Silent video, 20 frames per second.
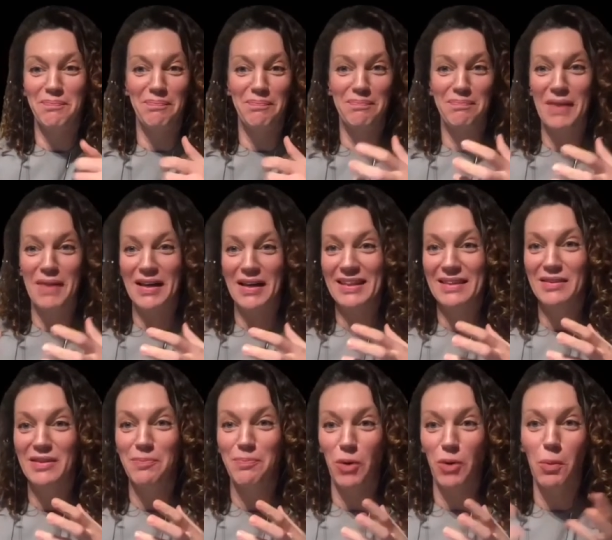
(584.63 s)

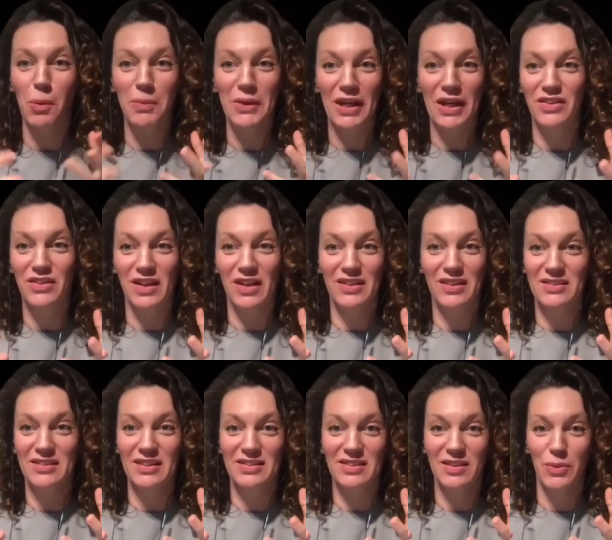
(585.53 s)
I'd probably address
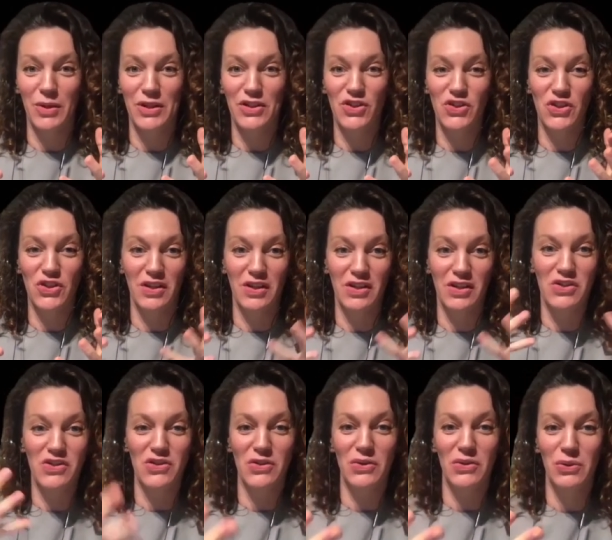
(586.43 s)
this question
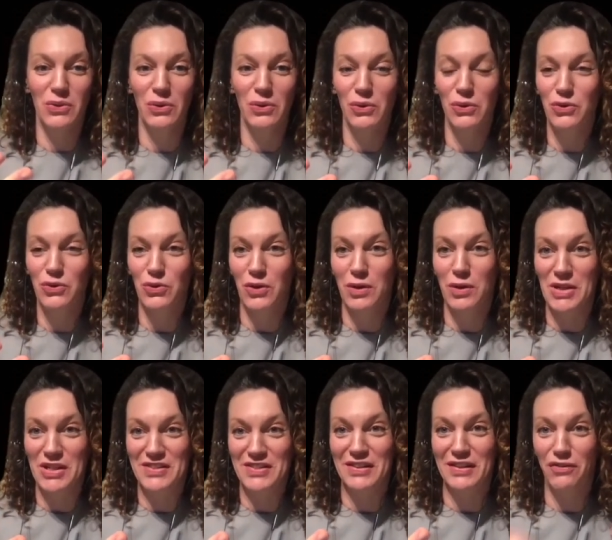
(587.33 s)
to
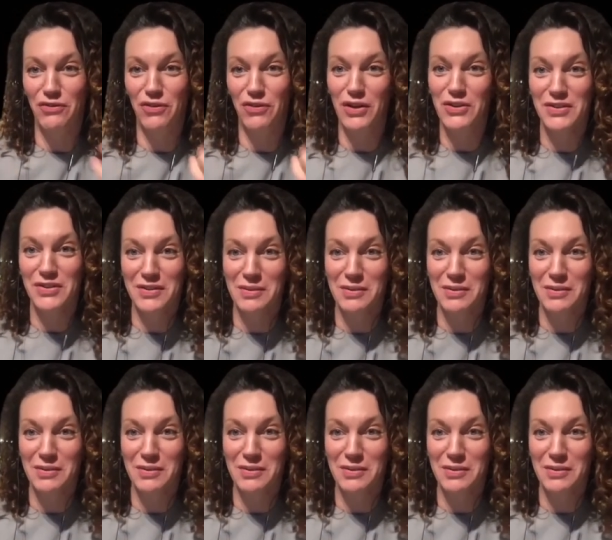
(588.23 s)
Robertina first.